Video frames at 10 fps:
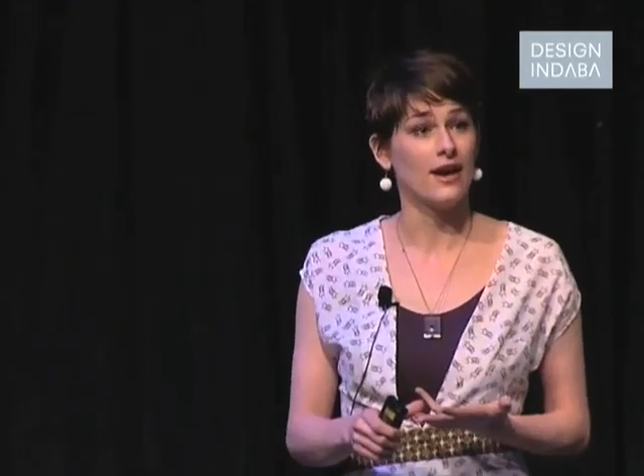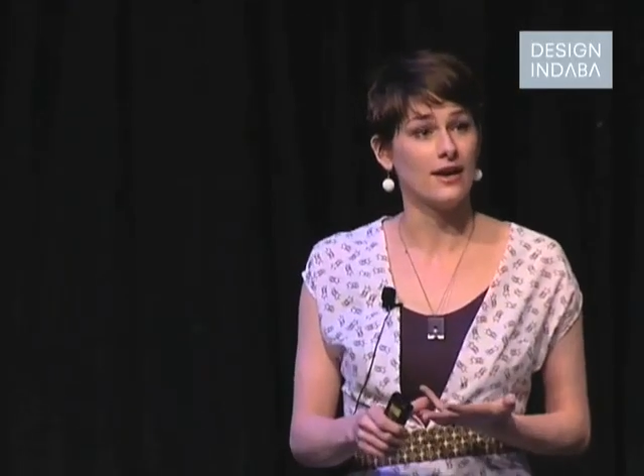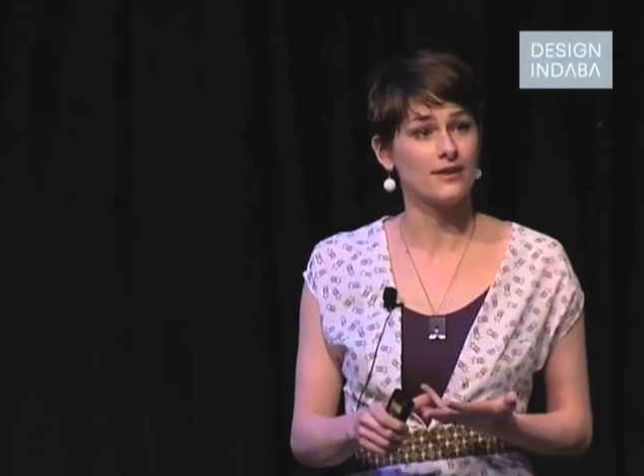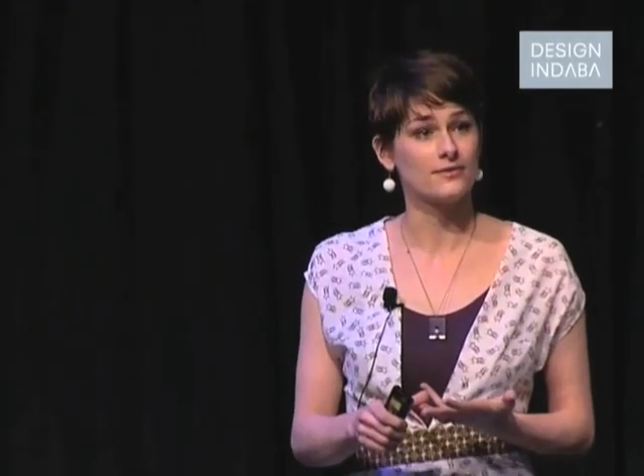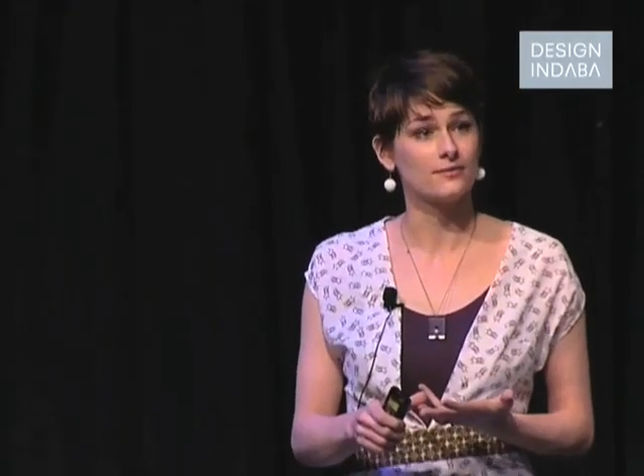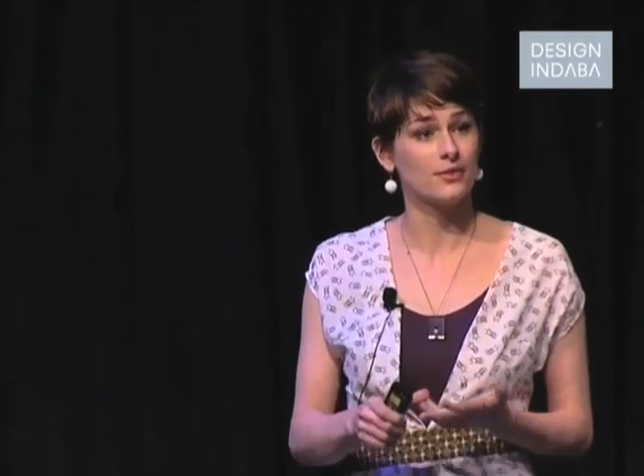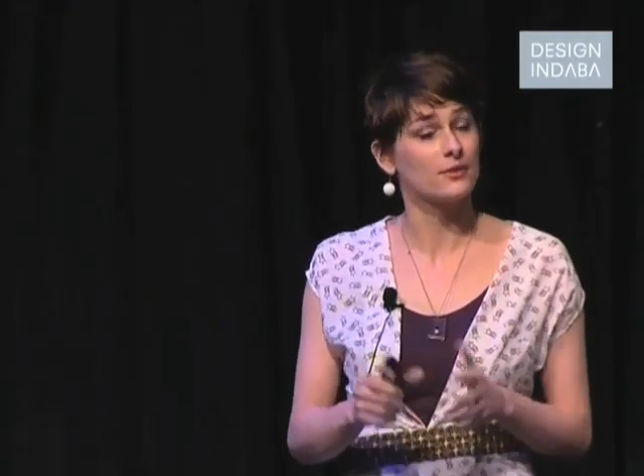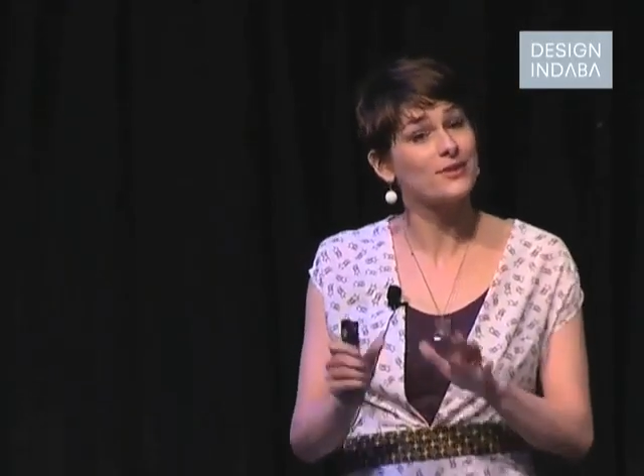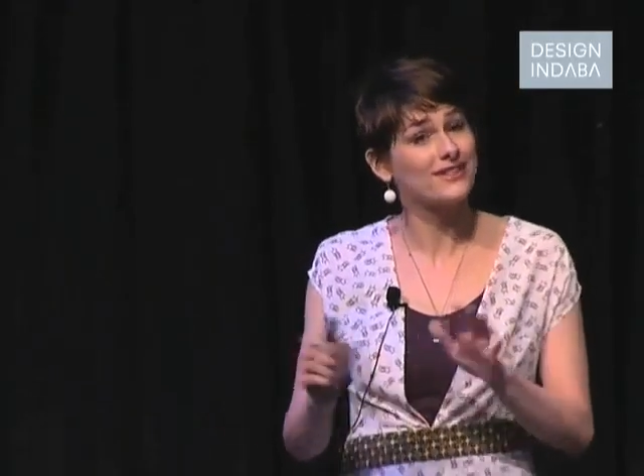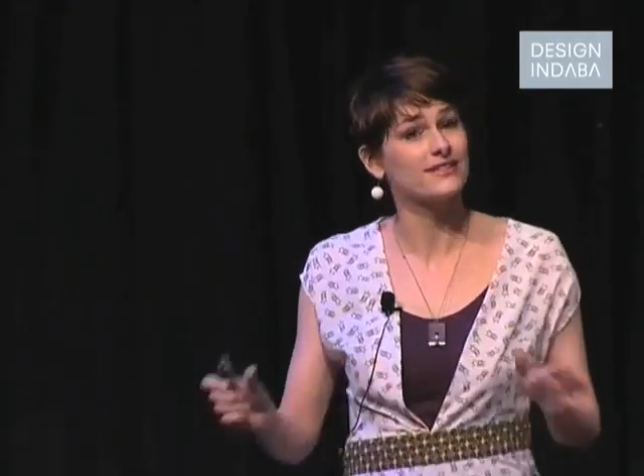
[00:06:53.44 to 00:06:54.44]
Um,
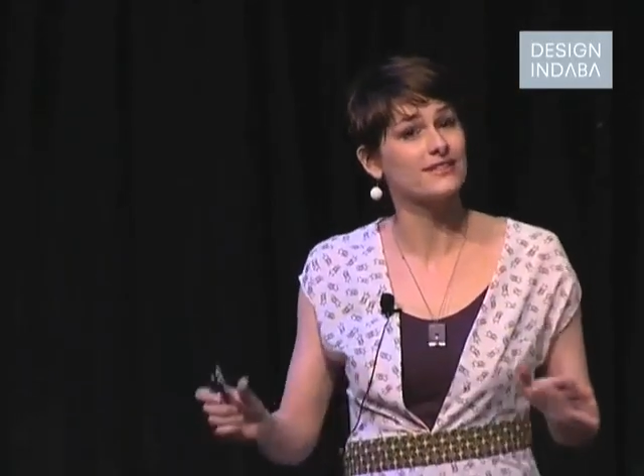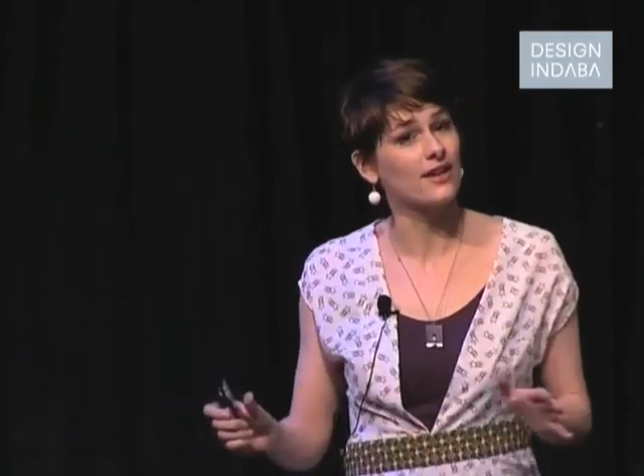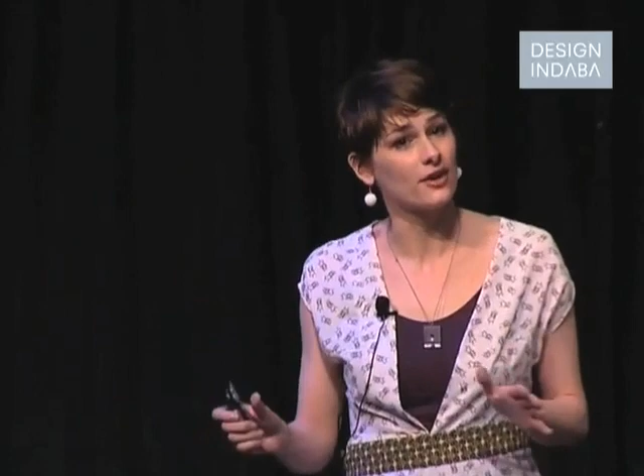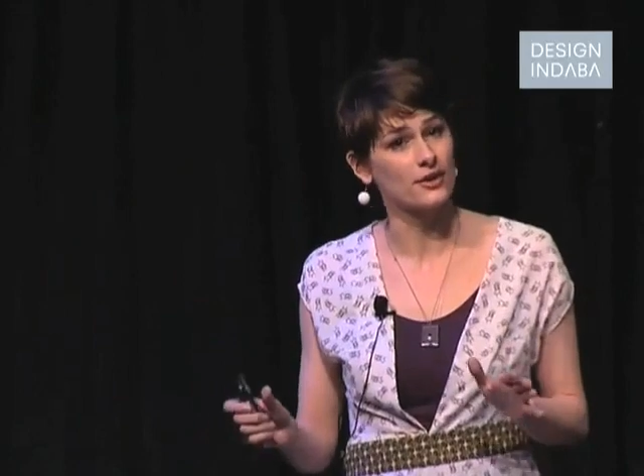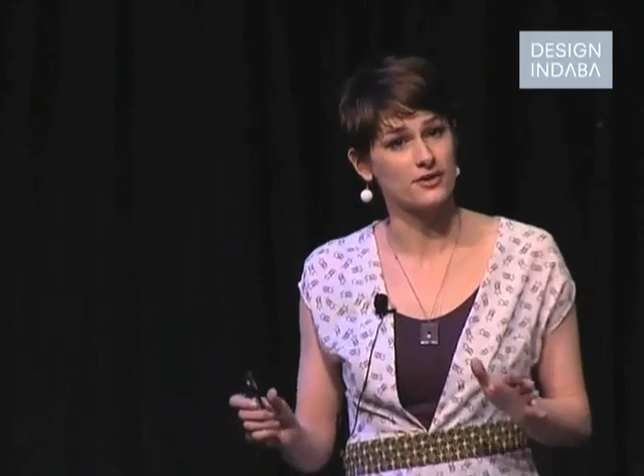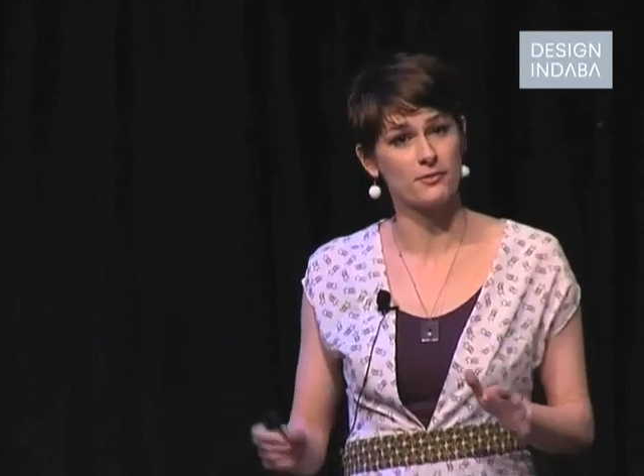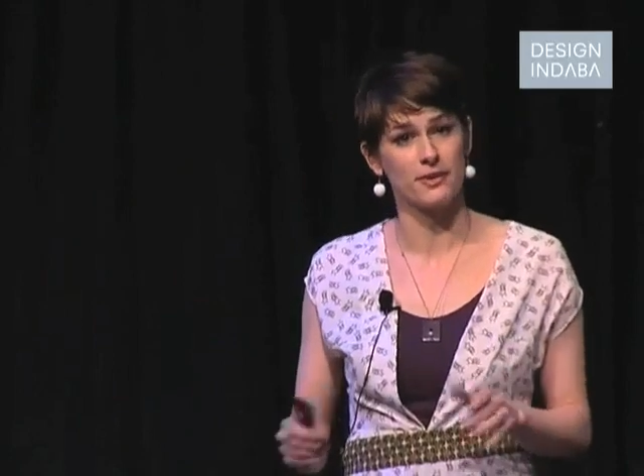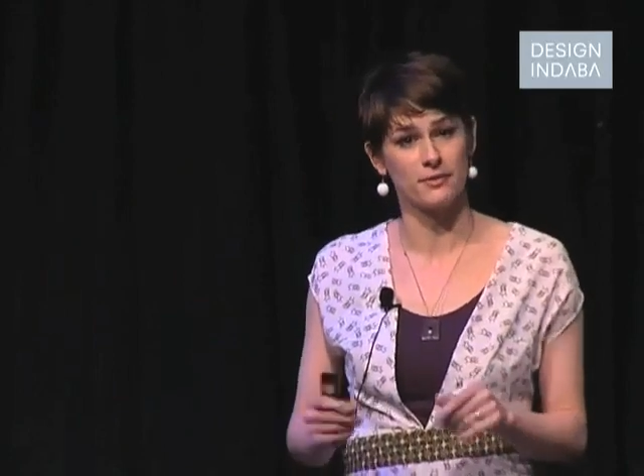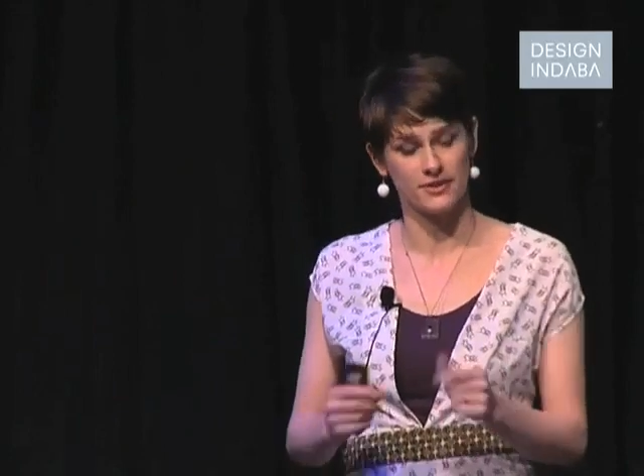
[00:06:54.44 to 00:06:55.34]
but we didn't tell those people.